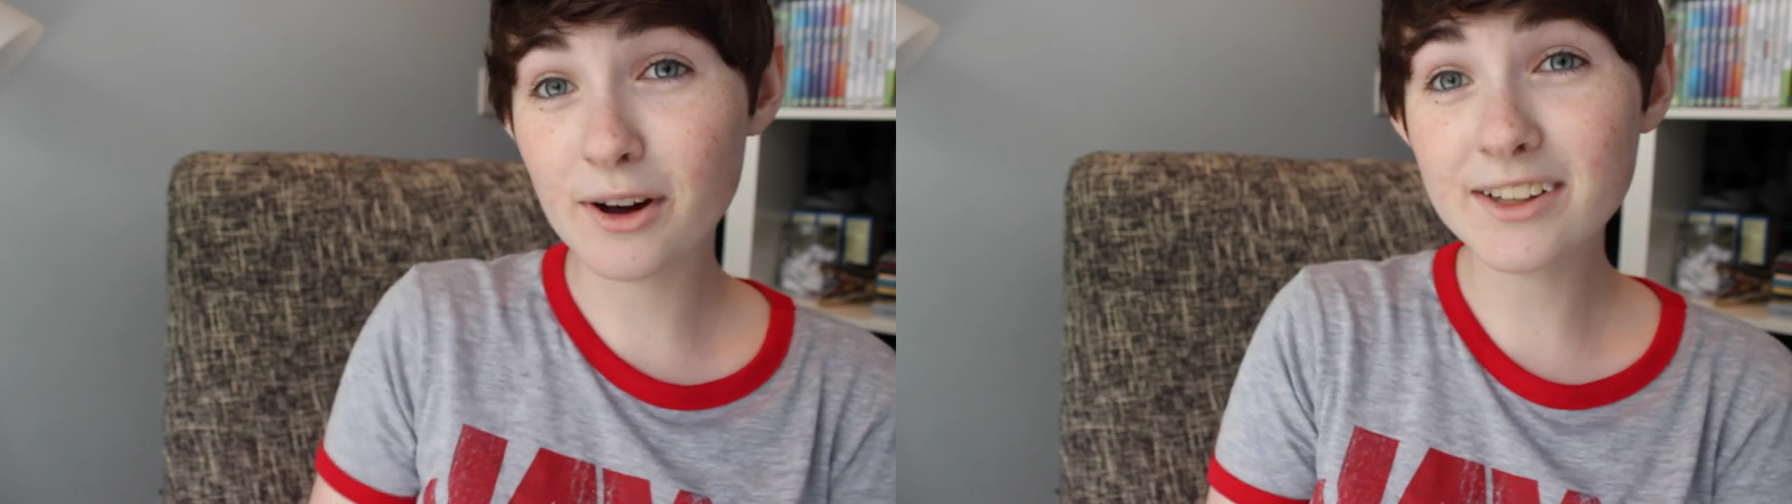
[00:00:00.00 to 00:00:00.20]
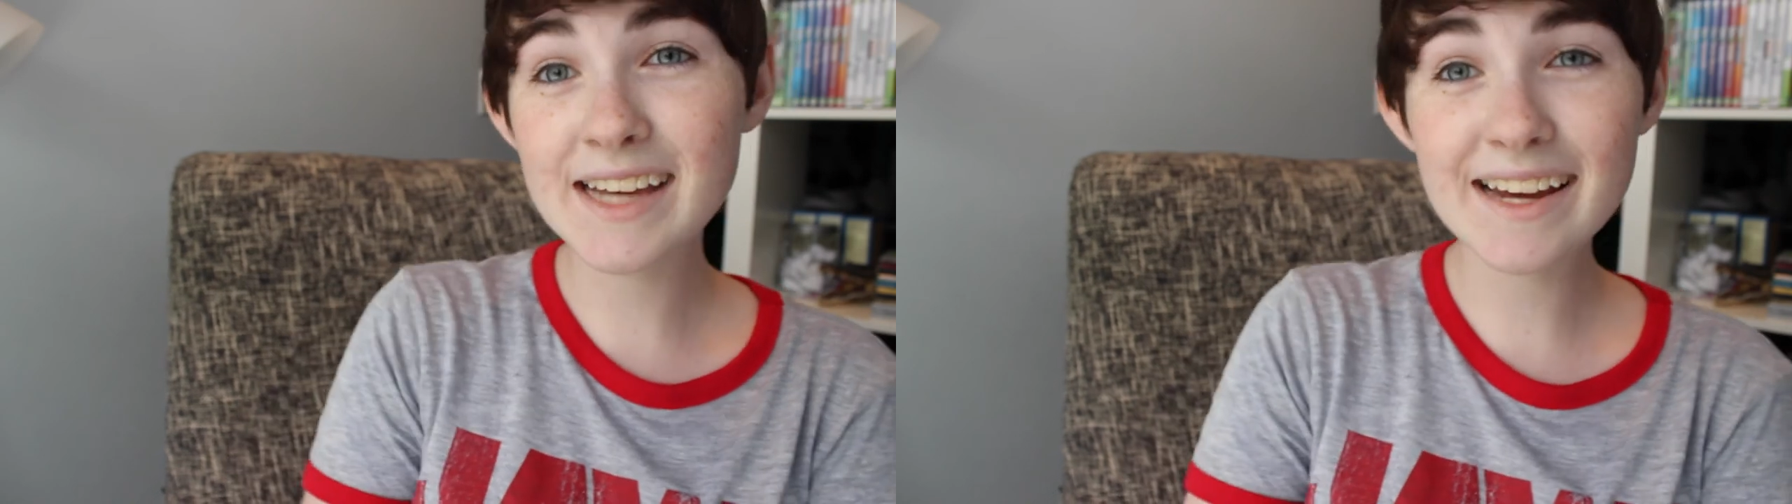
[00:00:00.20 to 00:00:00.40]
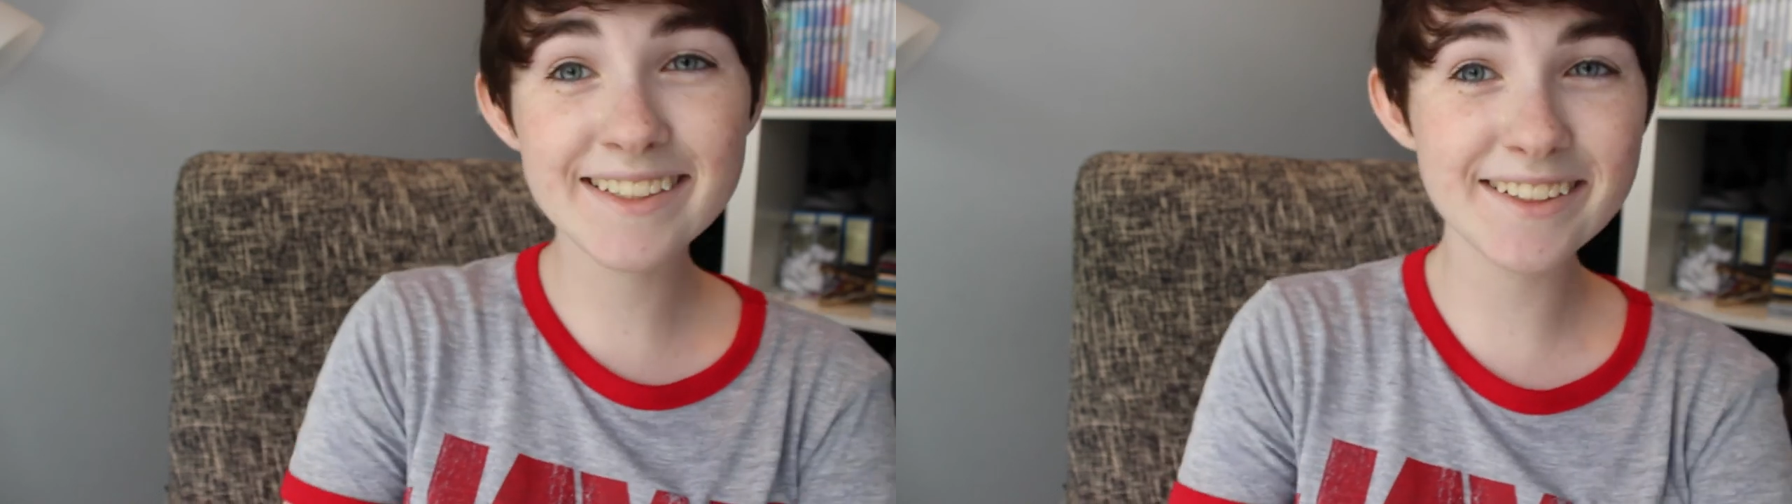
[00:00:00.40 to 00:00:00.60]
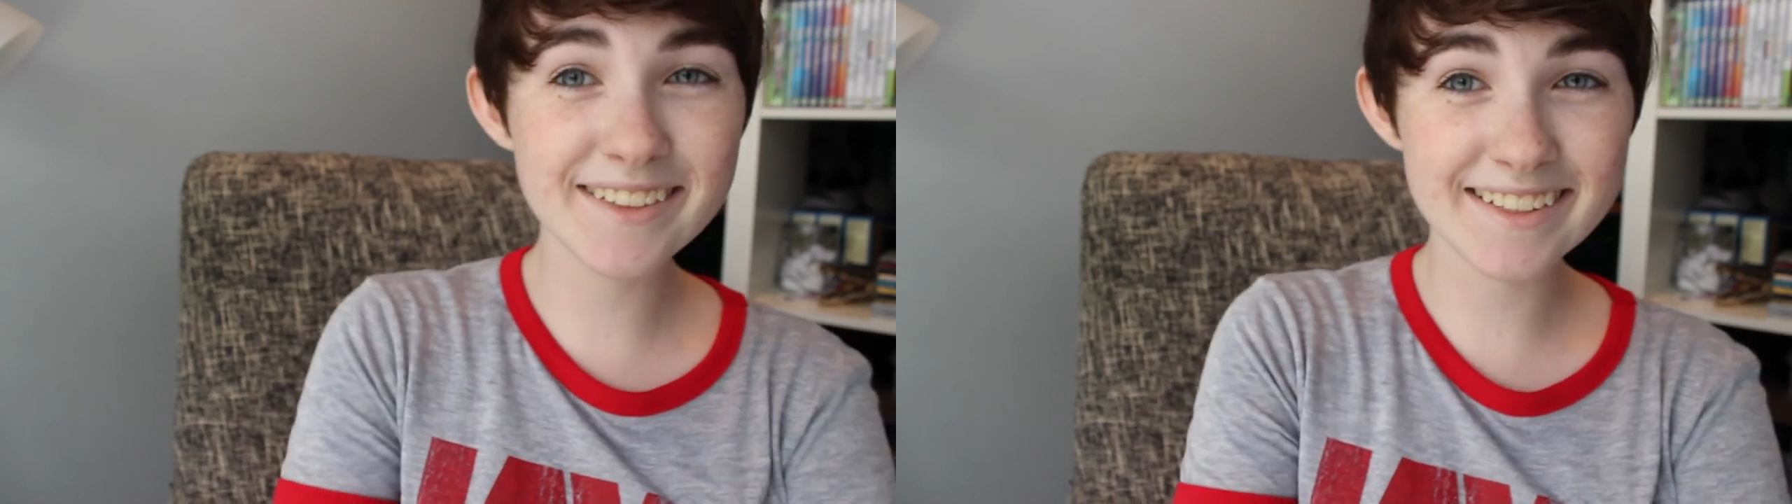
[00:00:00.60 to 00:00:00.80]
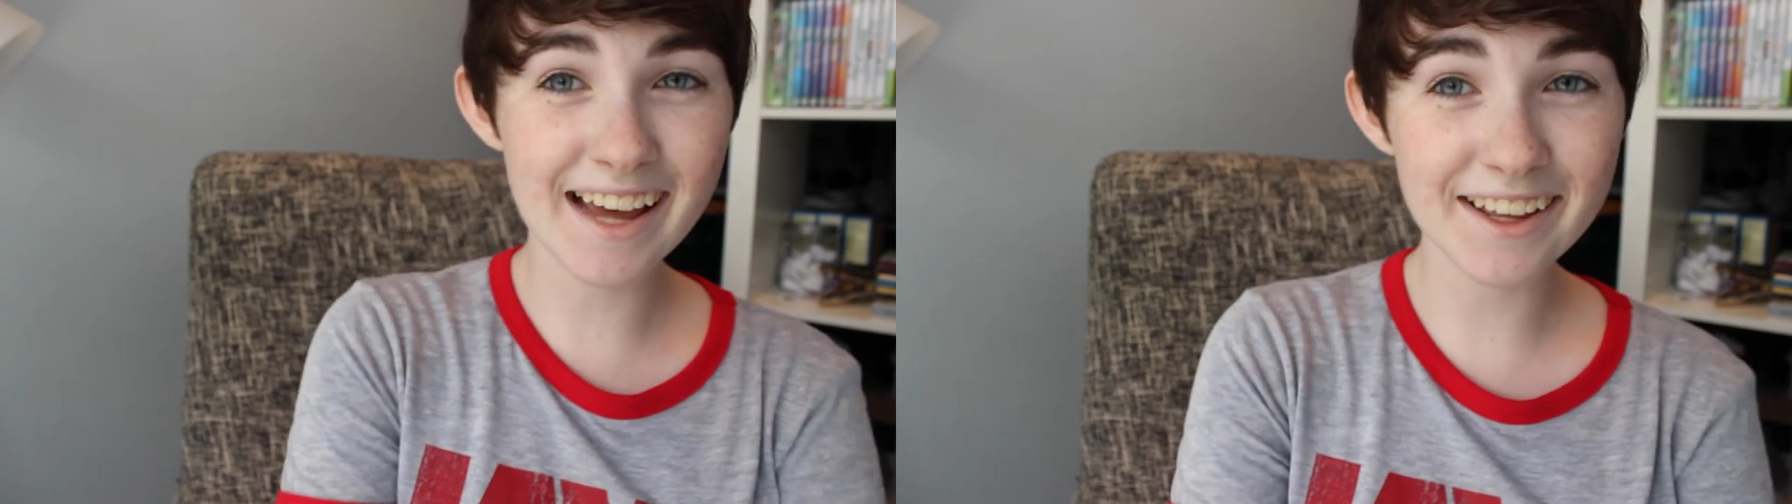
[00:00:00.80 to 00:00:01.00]
I'll text you
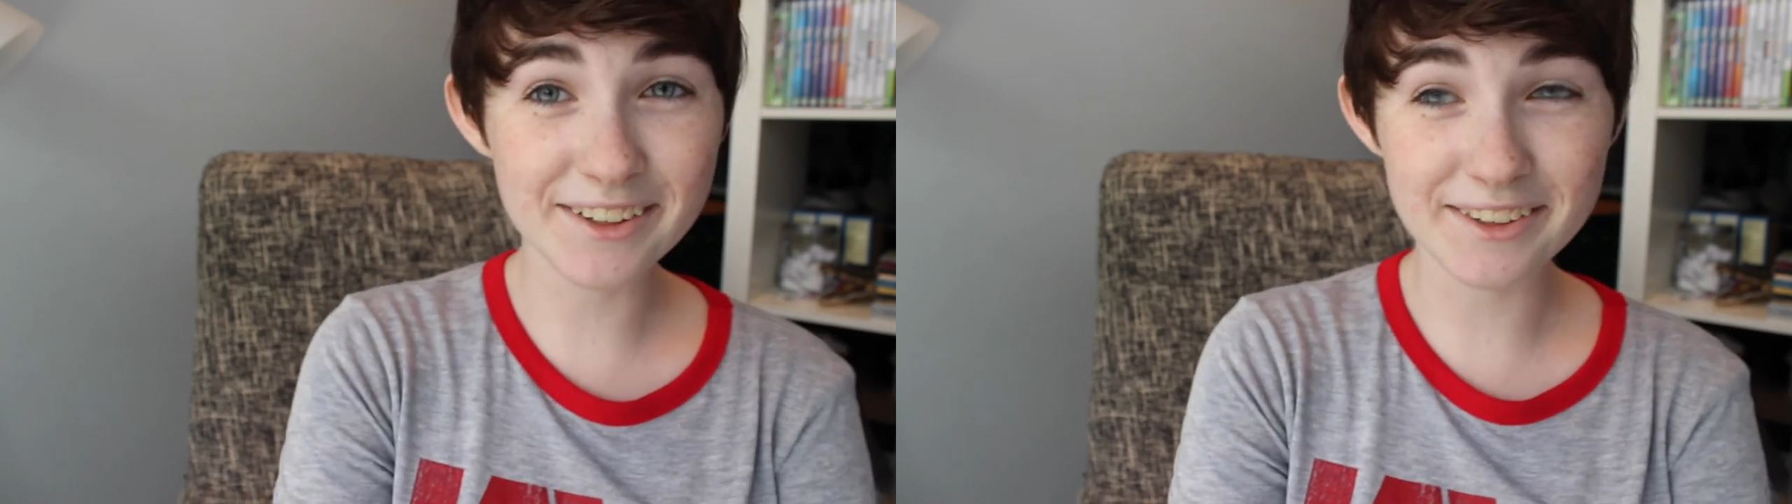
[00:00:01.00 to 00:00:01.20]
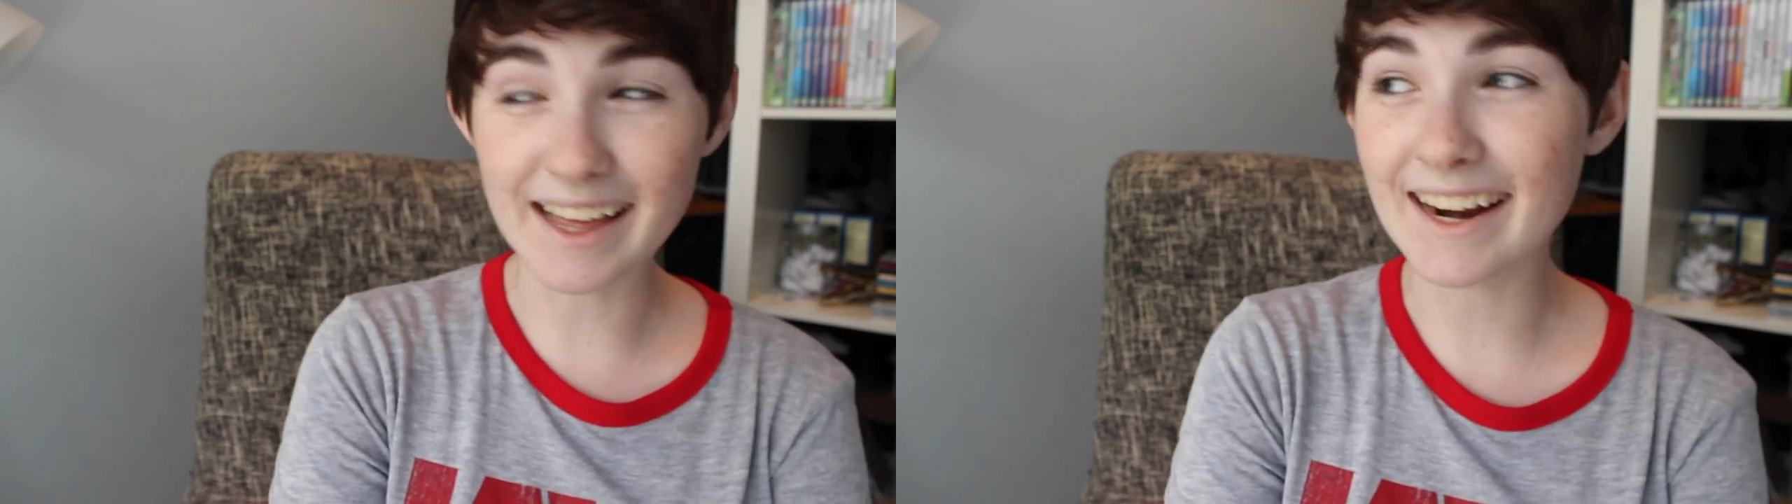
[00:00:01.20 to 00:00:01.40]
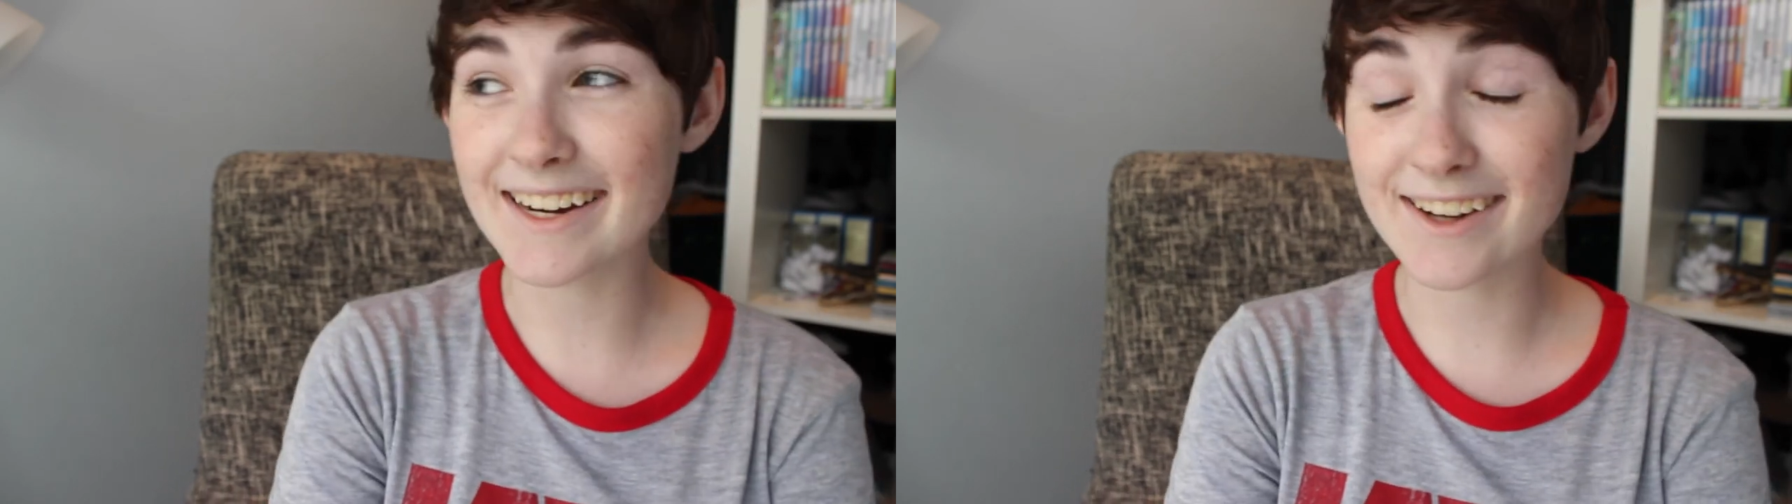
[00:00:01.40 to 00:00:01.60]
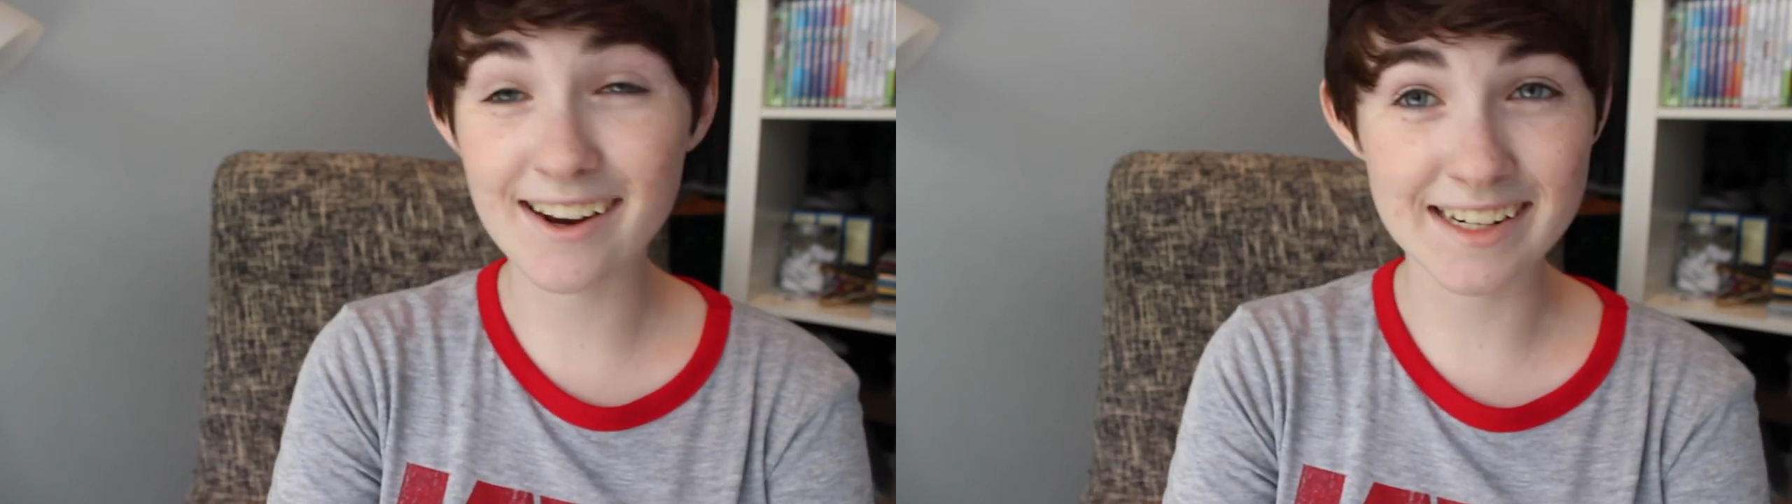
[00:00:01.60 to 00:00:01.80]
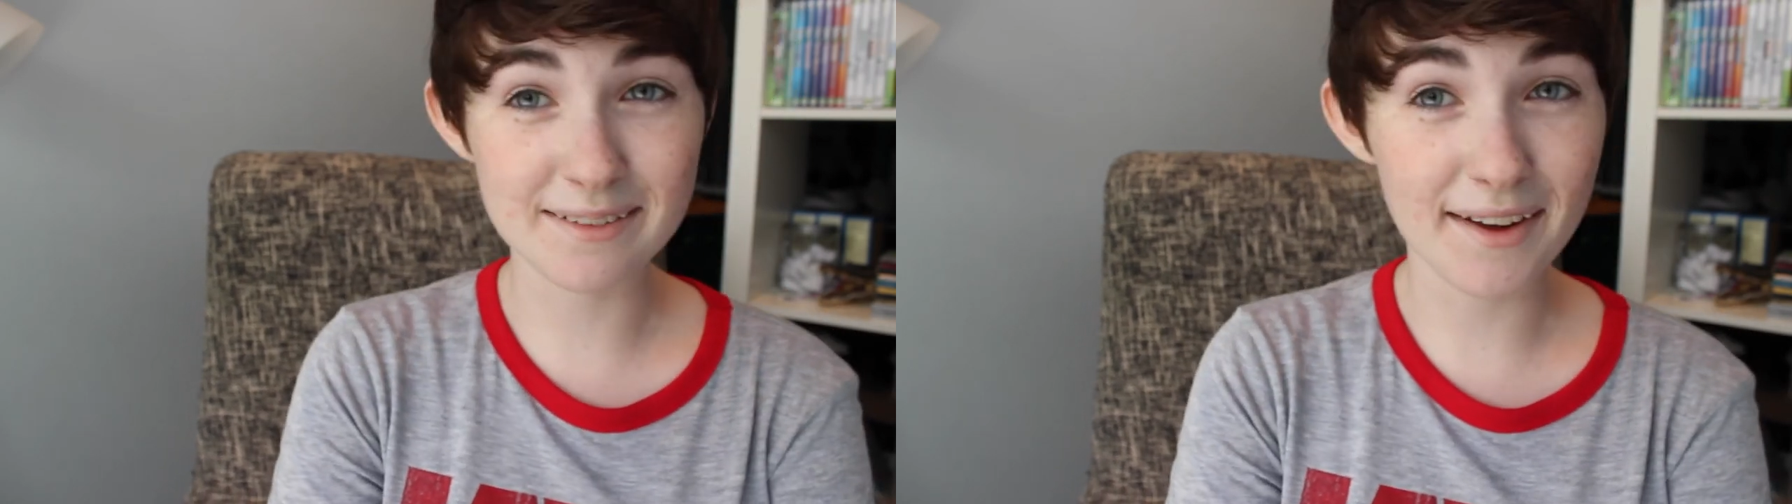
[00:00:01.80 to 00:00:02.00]
to tell you that I
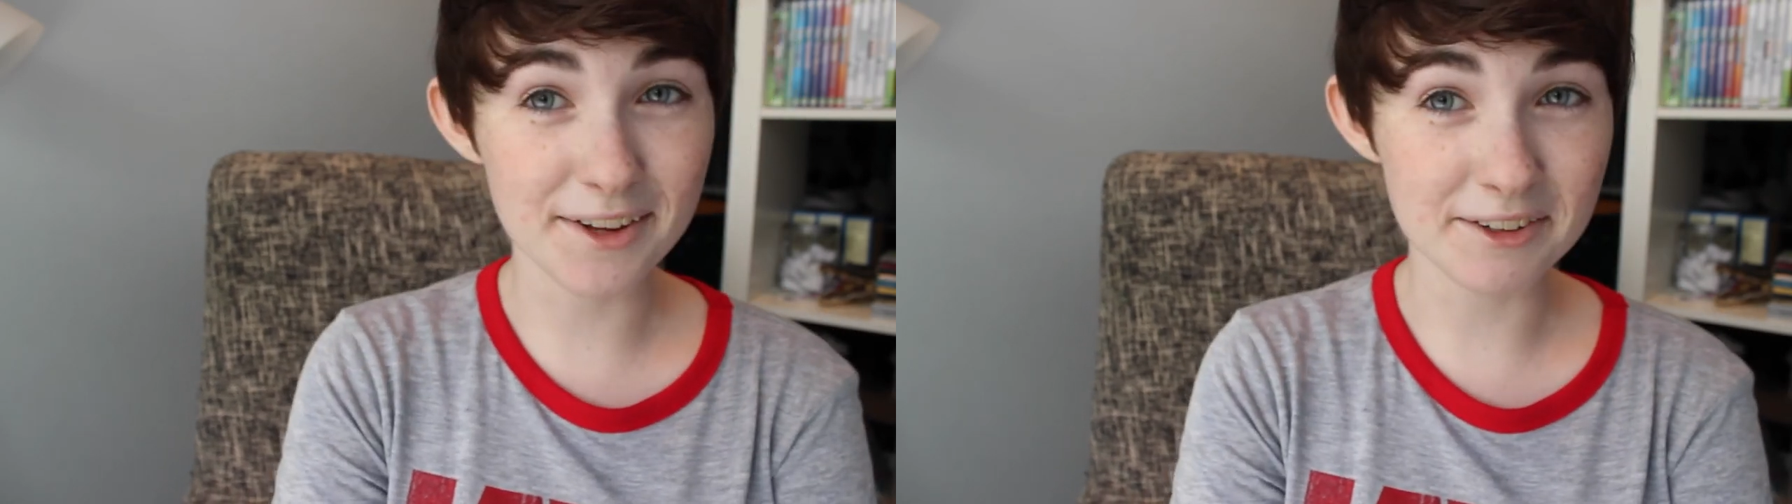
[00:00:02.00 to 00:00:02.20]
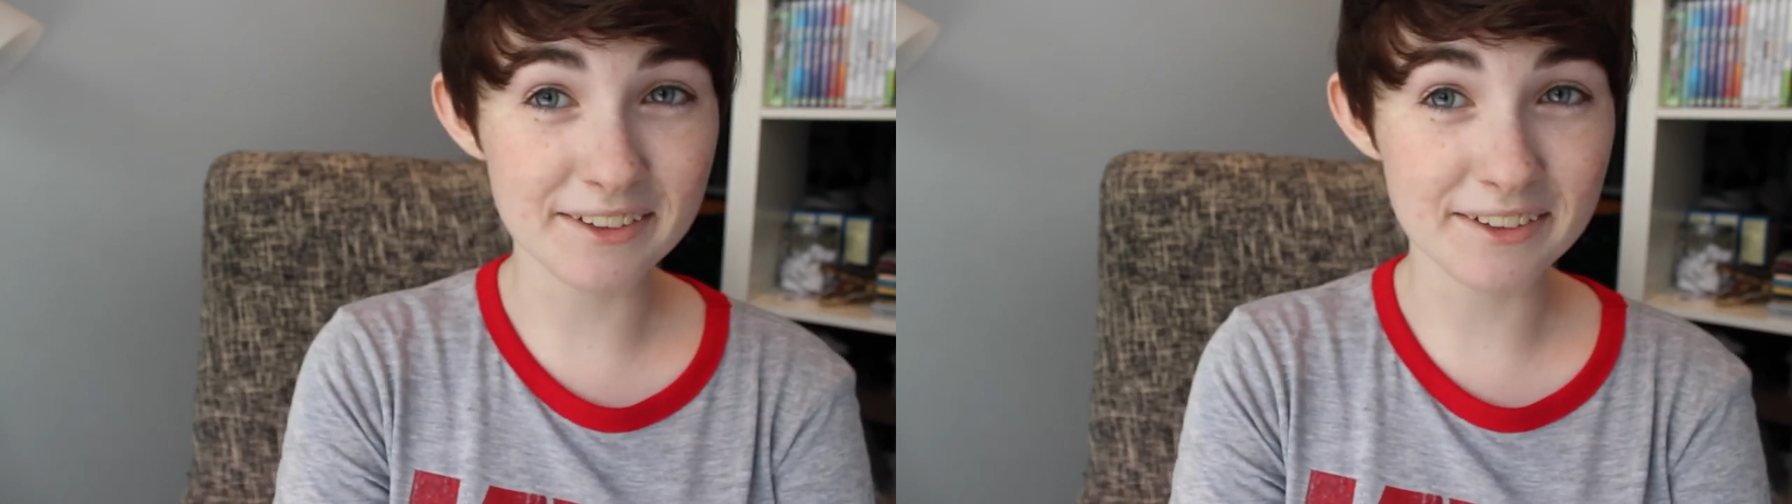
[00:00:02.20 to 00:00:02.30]
talked about you in